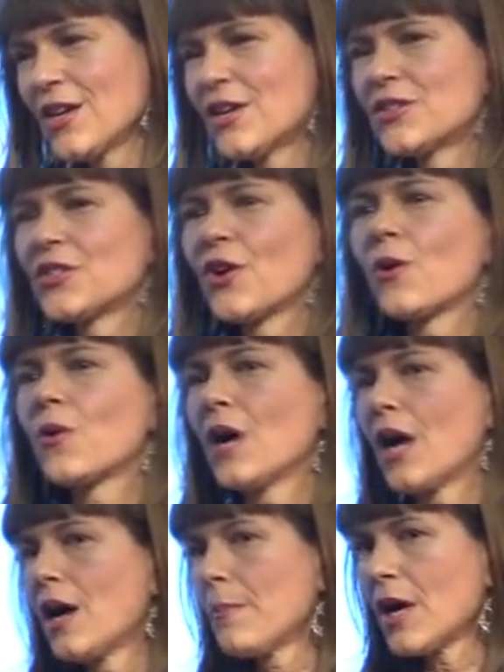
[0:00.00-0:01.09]
So
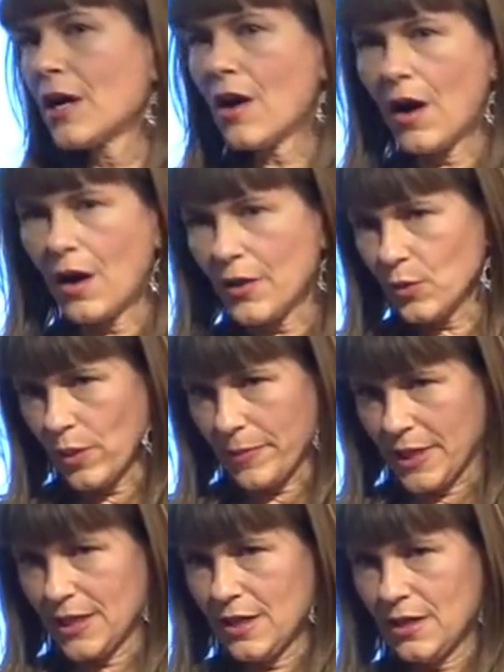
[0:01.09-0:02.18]
among all the
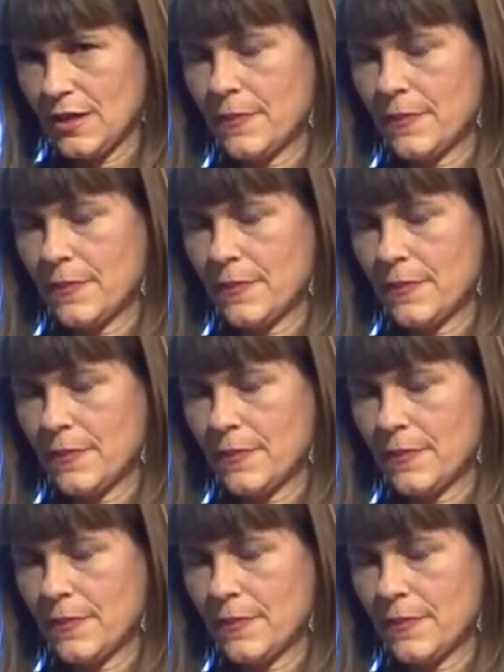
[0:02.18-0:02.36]
women,